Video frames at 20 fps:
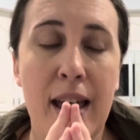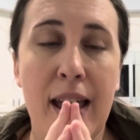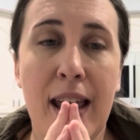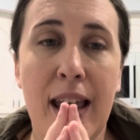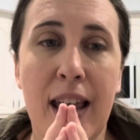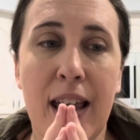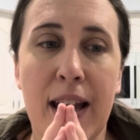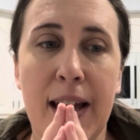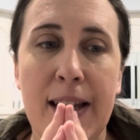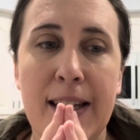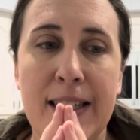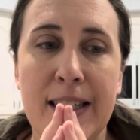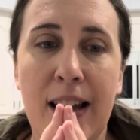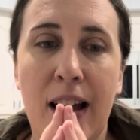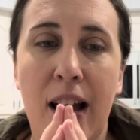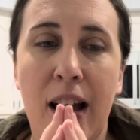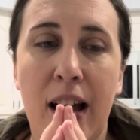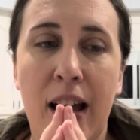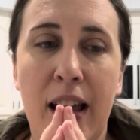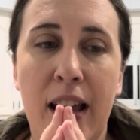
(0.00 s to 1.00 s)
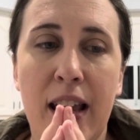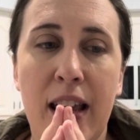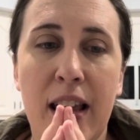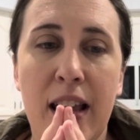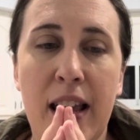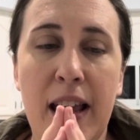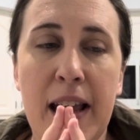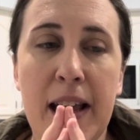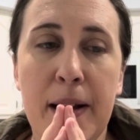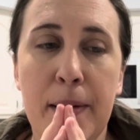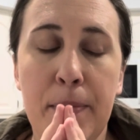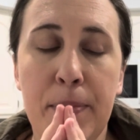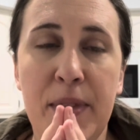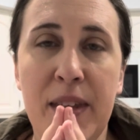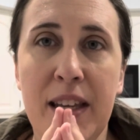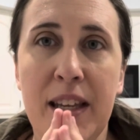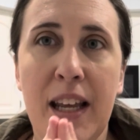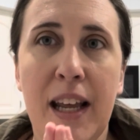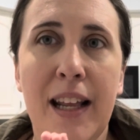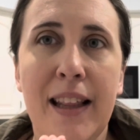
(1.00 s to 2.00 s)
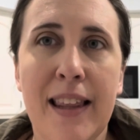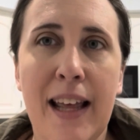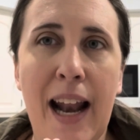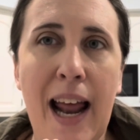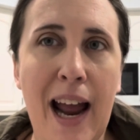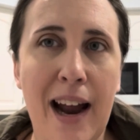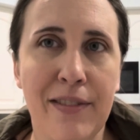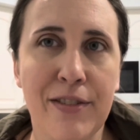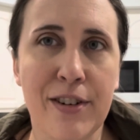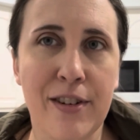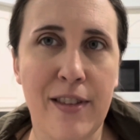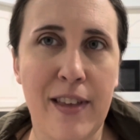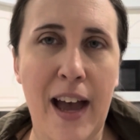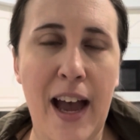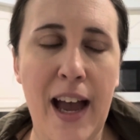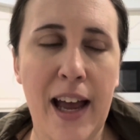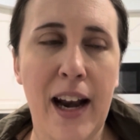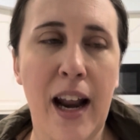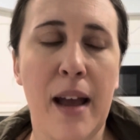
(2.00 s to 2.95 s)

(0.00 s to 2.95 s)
And I am thinking that after that,